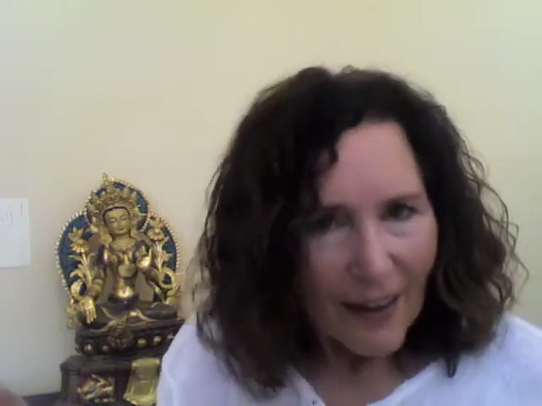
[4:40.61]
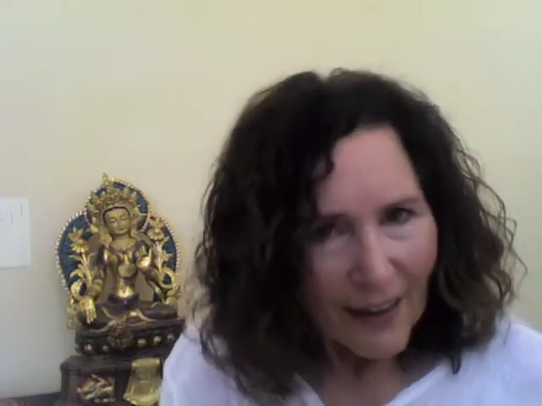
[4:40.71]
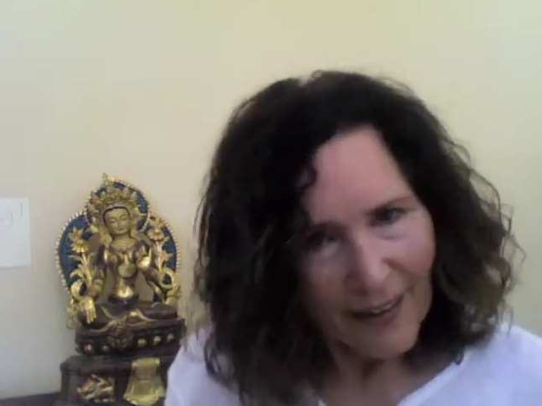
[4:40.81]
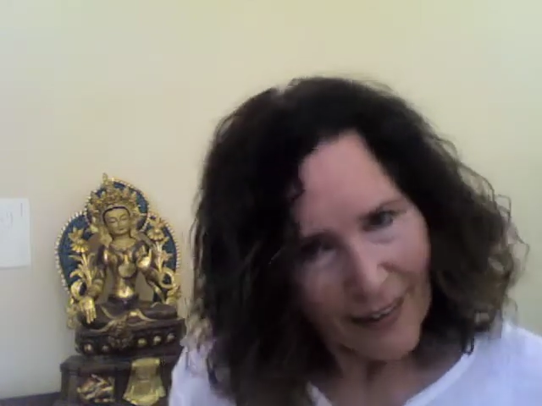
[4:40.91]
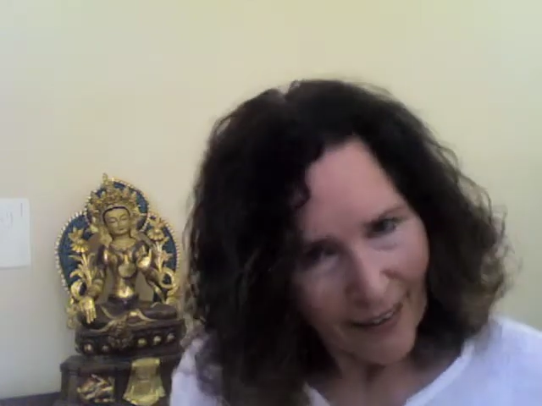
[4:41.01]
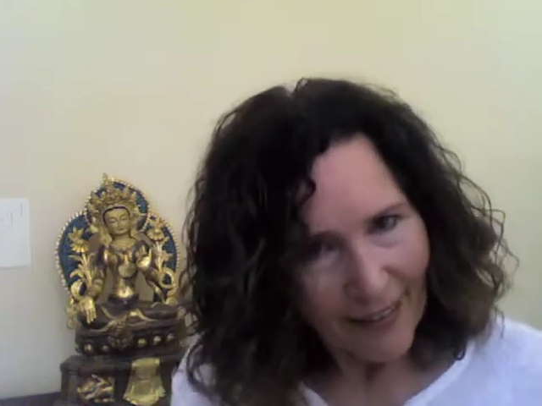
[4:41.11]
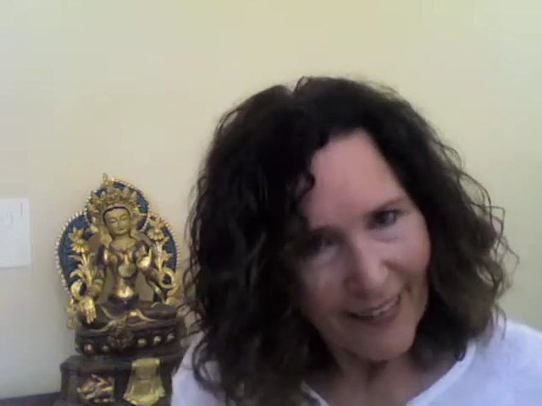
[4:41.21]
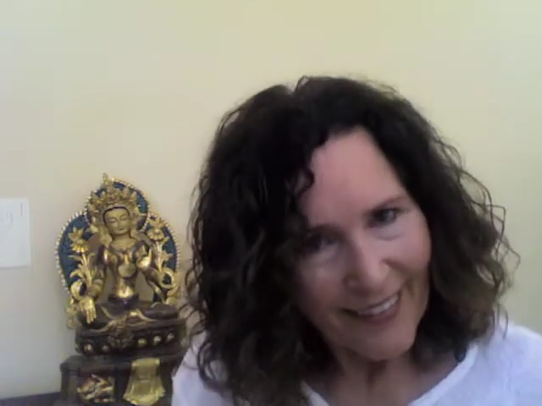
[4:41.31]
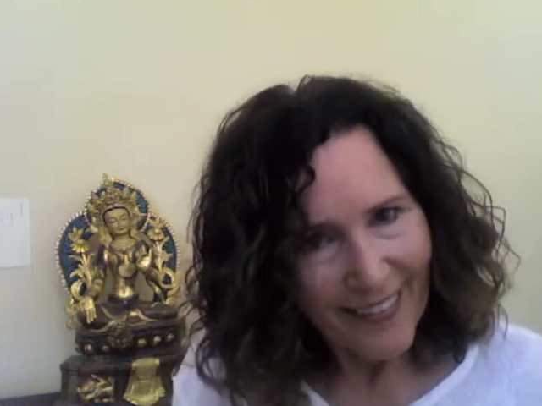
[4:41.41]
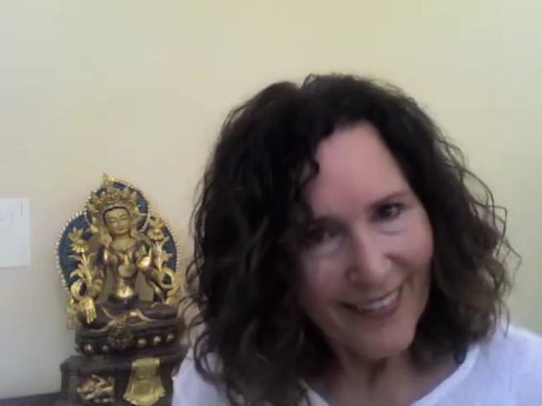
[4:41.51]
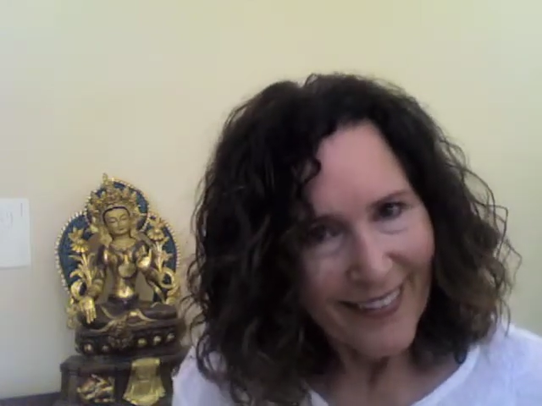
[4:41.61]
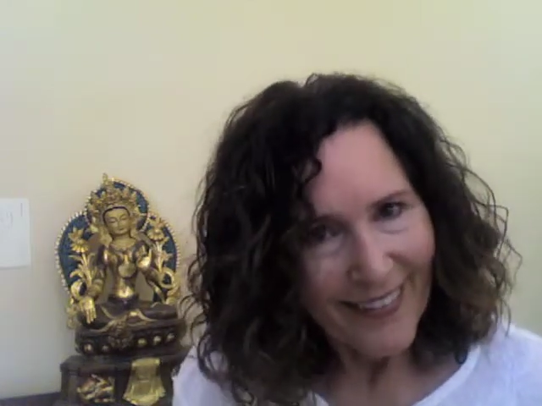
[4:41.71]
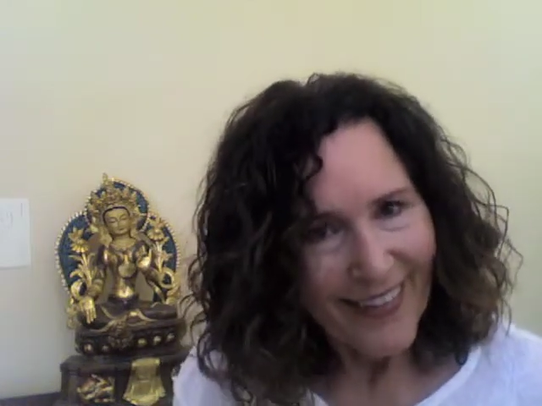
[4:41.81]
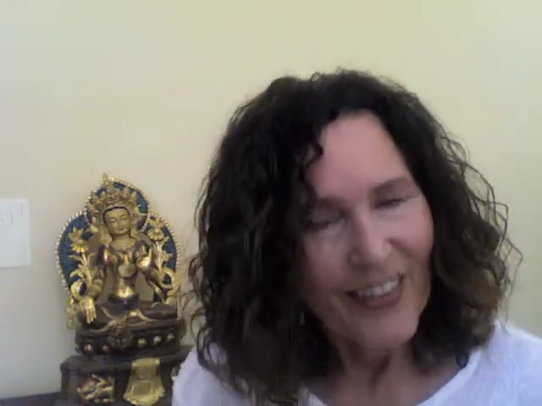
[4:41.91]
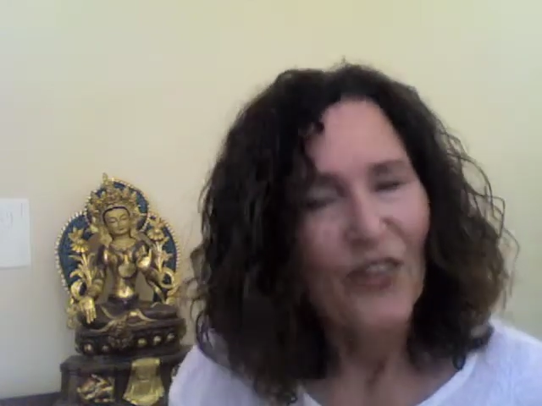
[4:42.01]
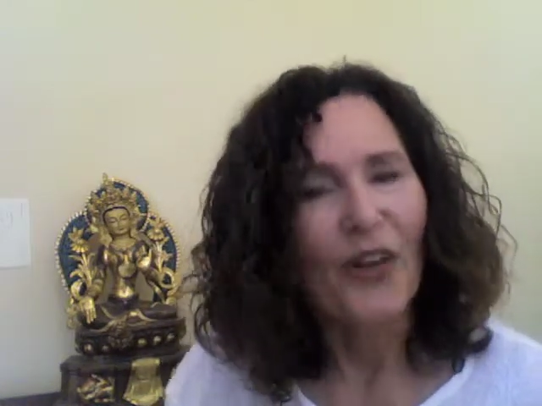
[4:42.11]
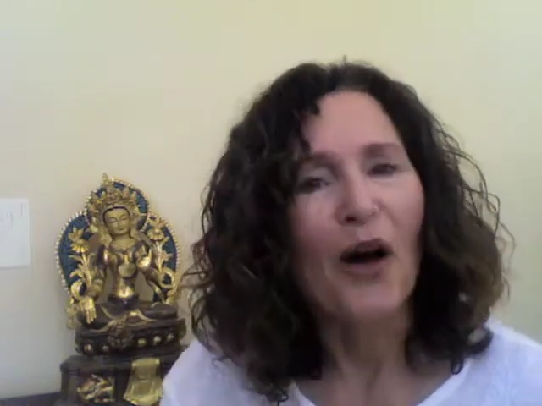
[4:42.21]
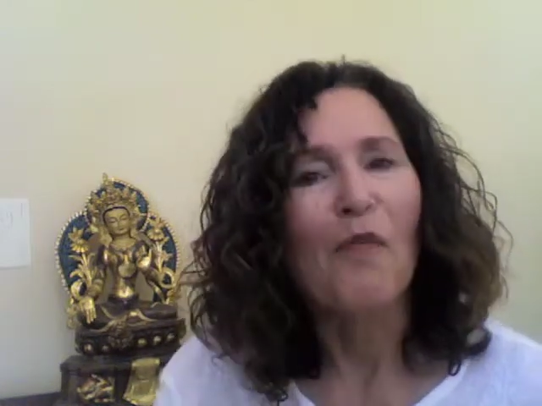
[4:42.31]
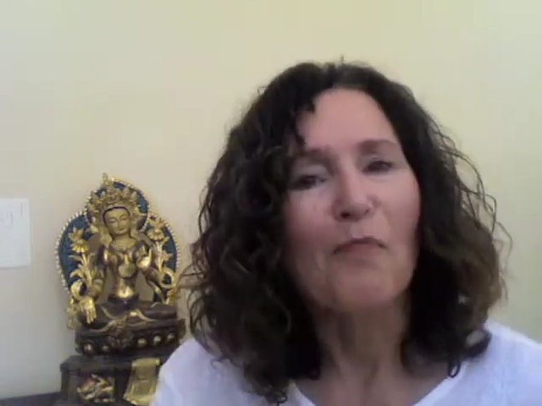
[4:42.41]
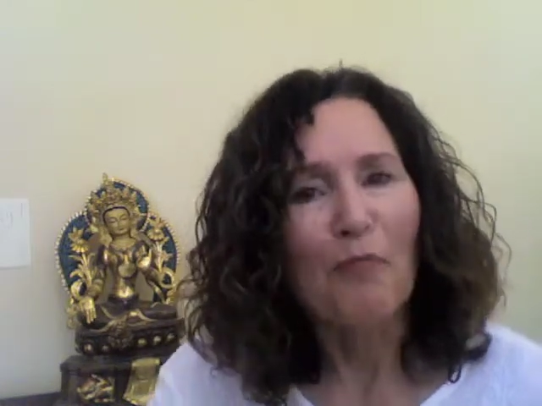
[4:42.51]
And you
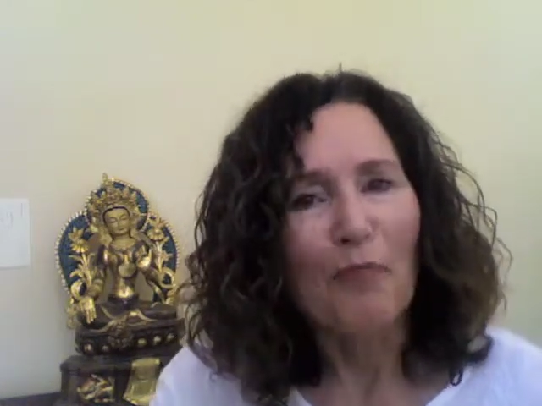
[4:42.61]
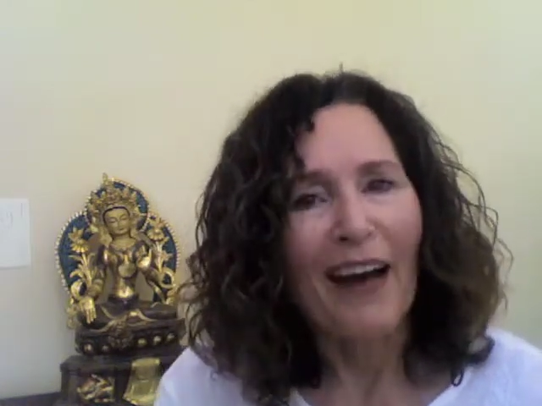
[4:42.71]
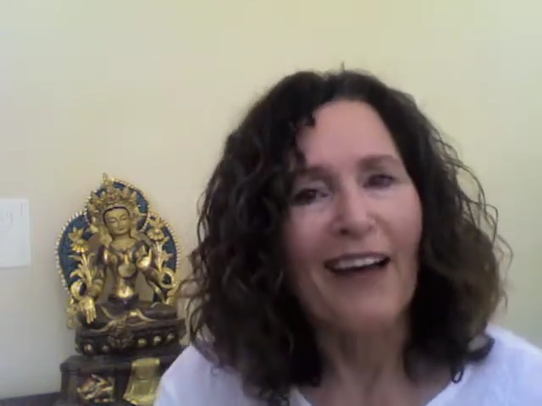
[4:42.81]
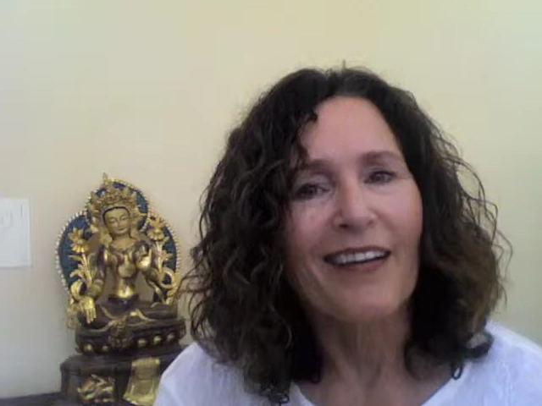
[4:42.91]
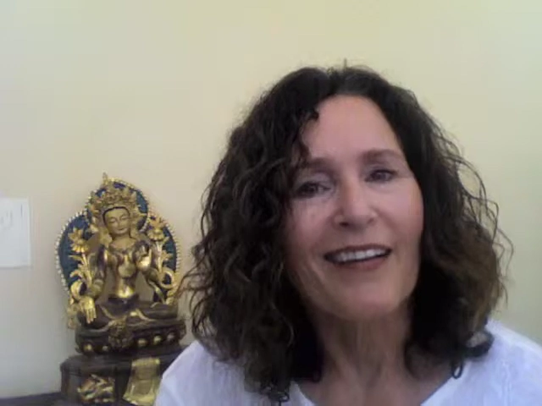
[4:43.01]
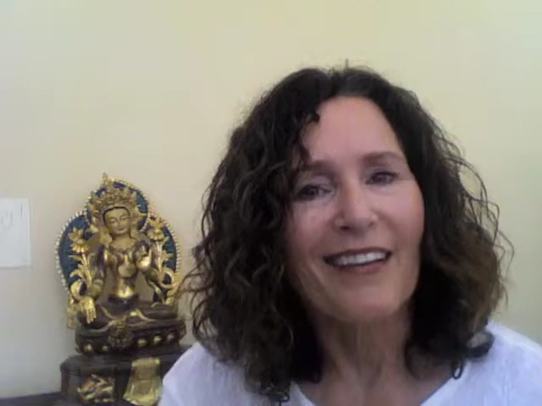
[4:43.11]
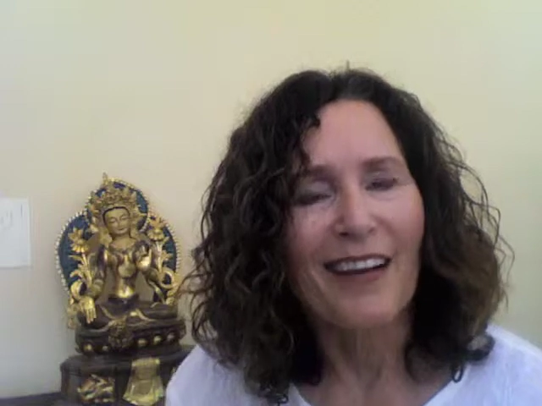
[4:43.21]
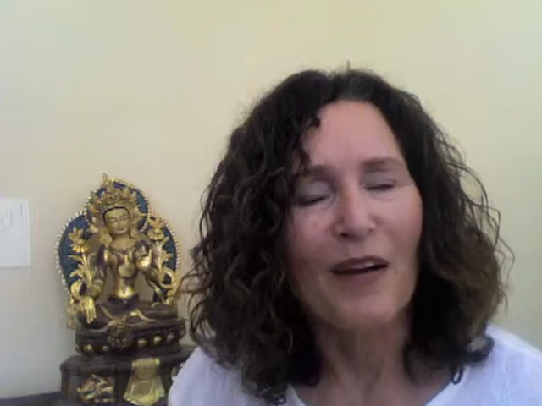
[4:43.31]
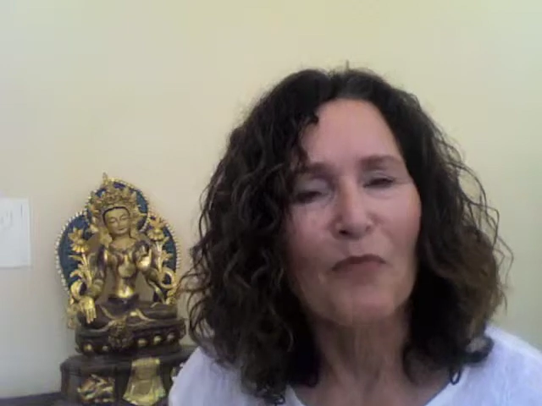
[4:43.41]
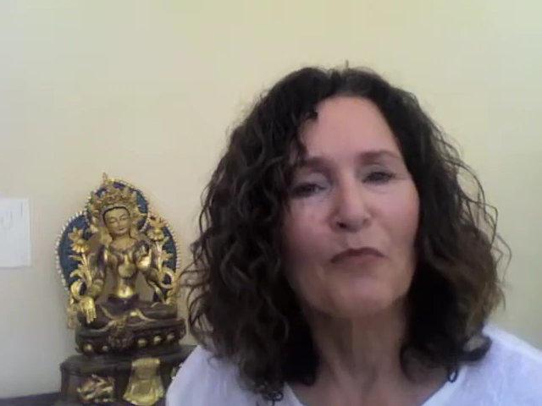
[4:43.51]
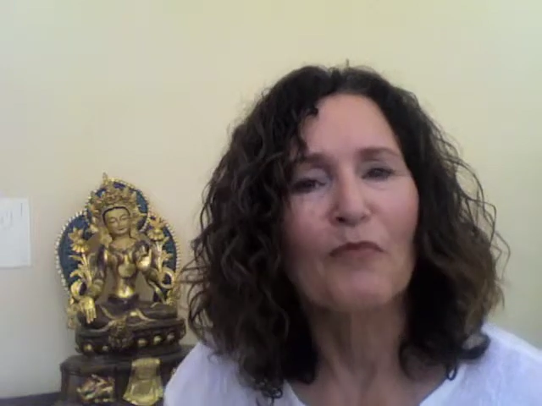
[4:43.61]
come back up